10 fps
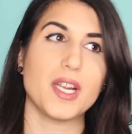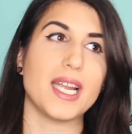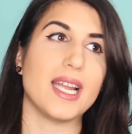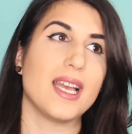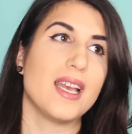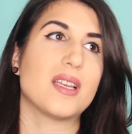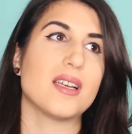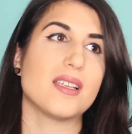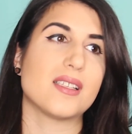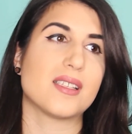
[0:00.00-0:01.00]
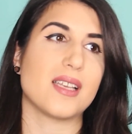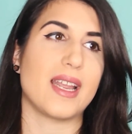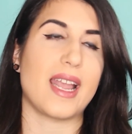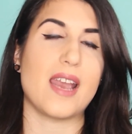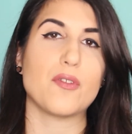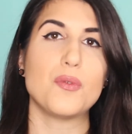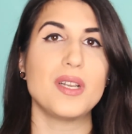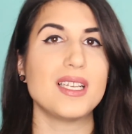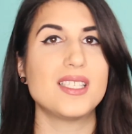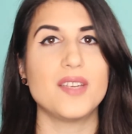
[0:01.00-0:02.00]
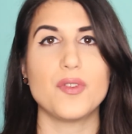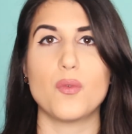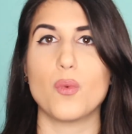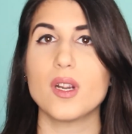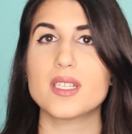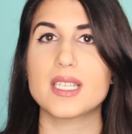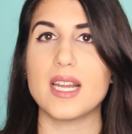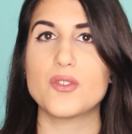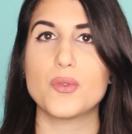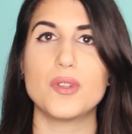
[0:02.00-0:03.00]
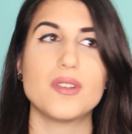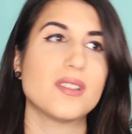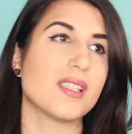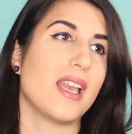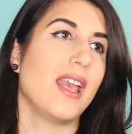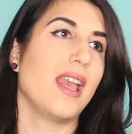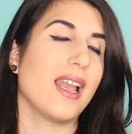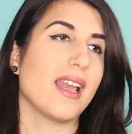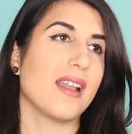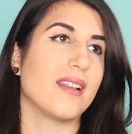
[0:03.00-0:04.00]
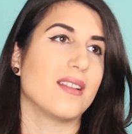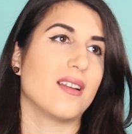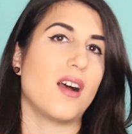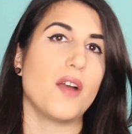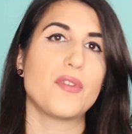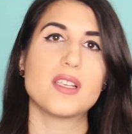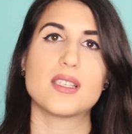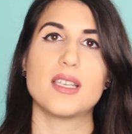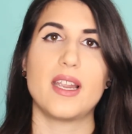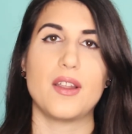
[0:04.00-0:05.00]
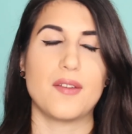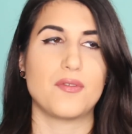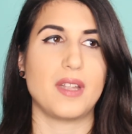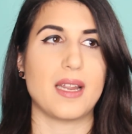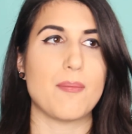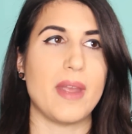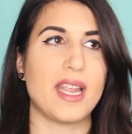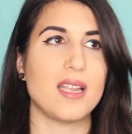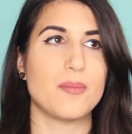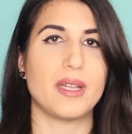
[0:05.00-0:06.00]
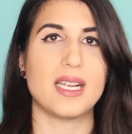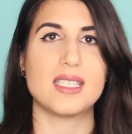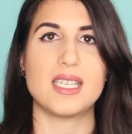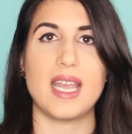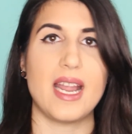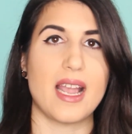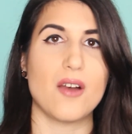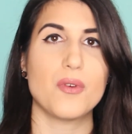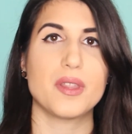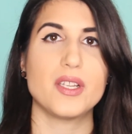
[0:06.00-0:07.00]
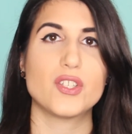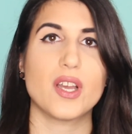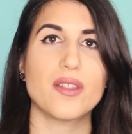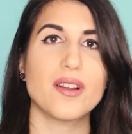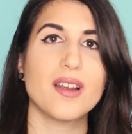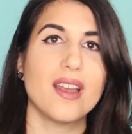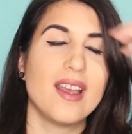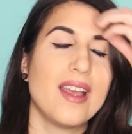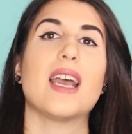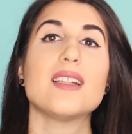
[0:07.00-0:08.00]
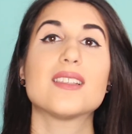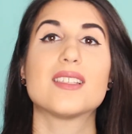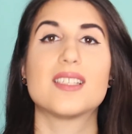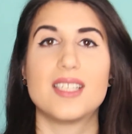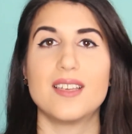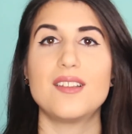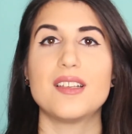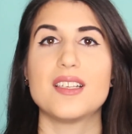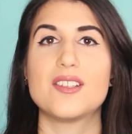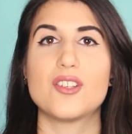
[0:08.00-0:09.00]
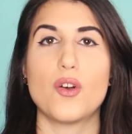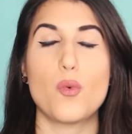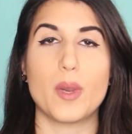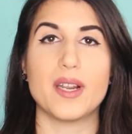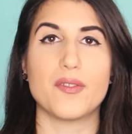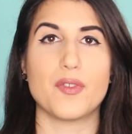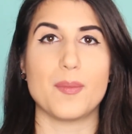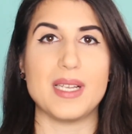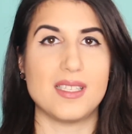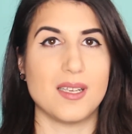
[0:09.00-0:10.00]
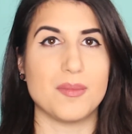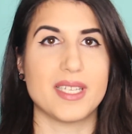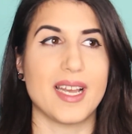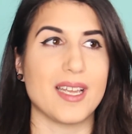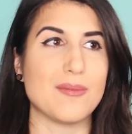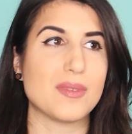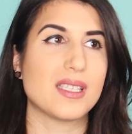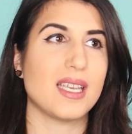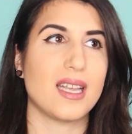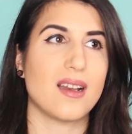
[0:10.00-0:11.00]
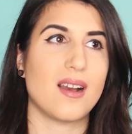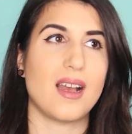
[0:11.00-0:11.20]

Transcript: free, because like everyone has different work schedules. And obviously you have like making plans to hang out with each other. That still is so weird for me sometimes. Like,